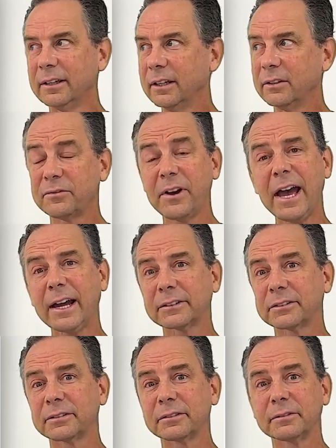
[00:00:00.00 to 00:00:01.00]
In
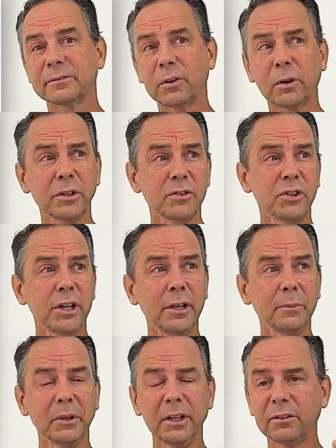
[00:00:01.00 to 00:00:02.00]
fact, Florida's
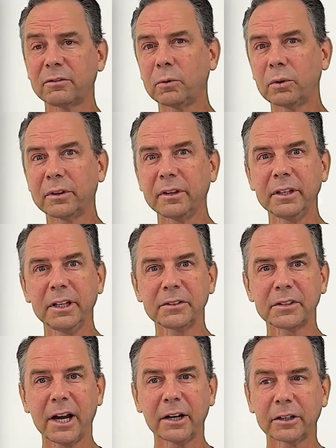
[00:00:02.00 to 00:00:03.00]
GDP is 4th in the
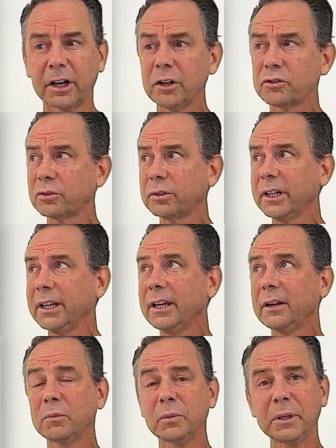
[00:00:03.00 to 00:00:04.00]
entire
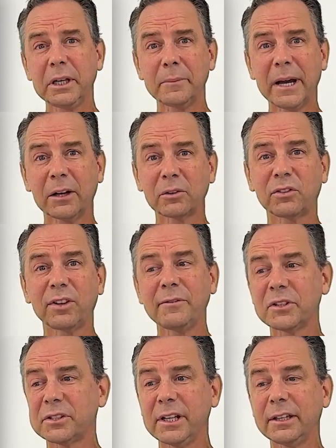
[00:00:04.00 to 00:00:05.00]
country and would be about
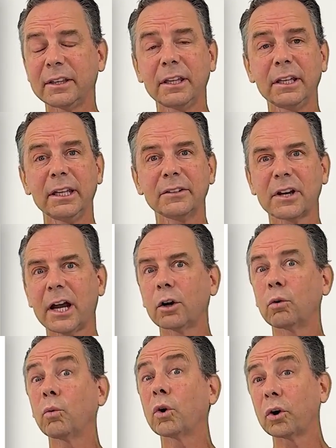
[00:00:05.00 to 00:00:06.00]
17th in the
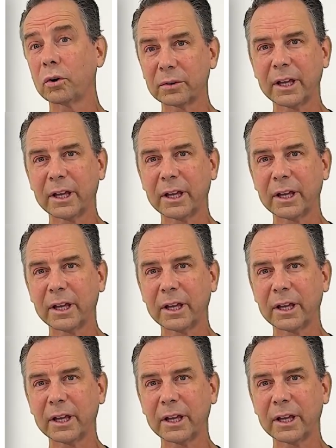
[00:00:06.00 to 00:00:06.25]
entire world.